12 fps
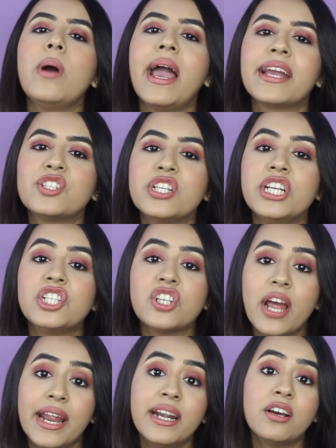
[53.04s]
actually
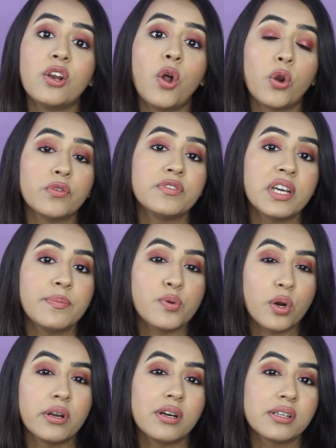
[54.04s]
tried a lot of their
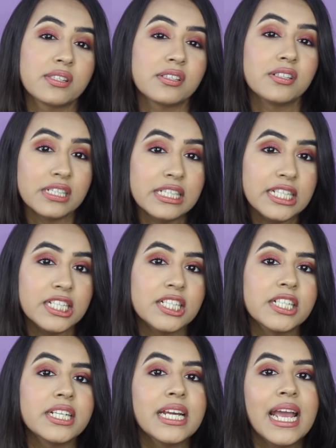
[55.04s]
products
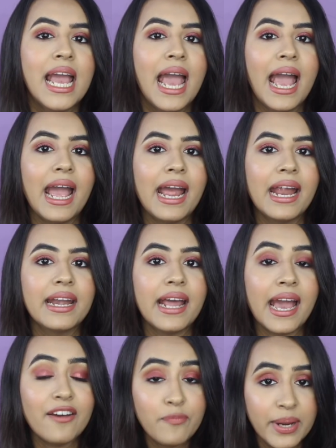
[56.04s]
earlier and I
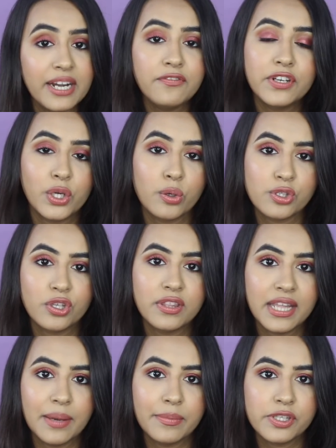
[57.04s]
have made videos
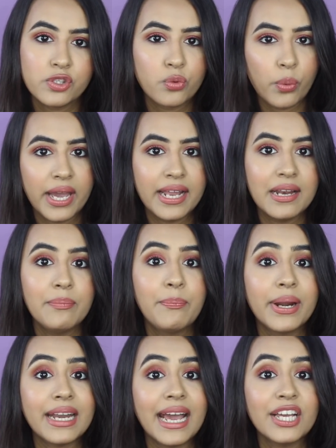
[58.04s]
on them as well,
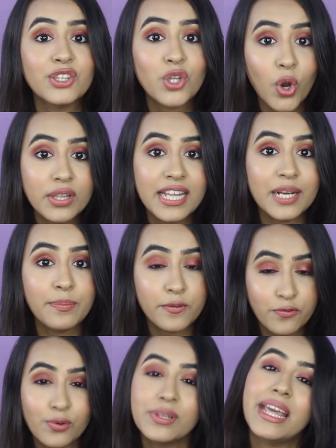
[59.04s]
but I thought that
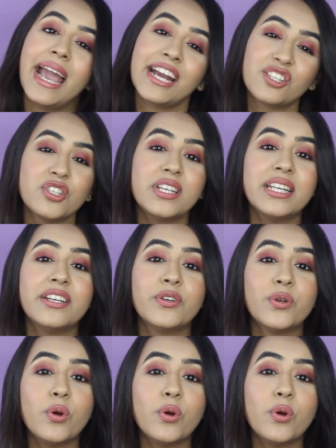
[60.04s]
before they actually